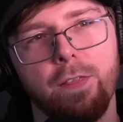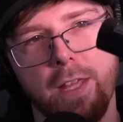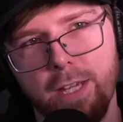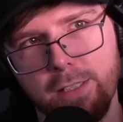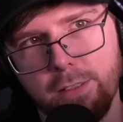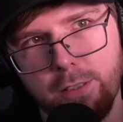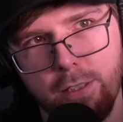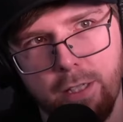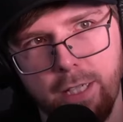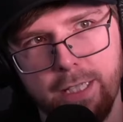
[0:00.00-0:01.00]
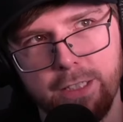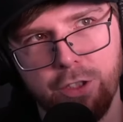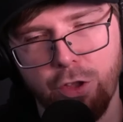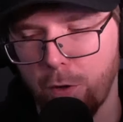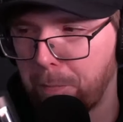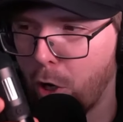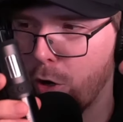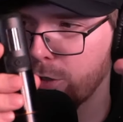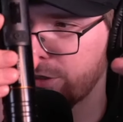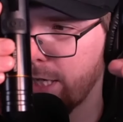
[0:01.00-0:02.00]
This is the
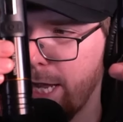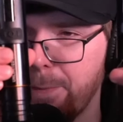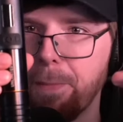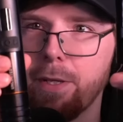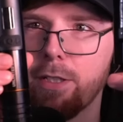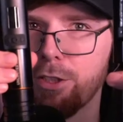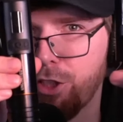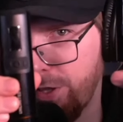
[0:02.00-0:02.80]
prototype to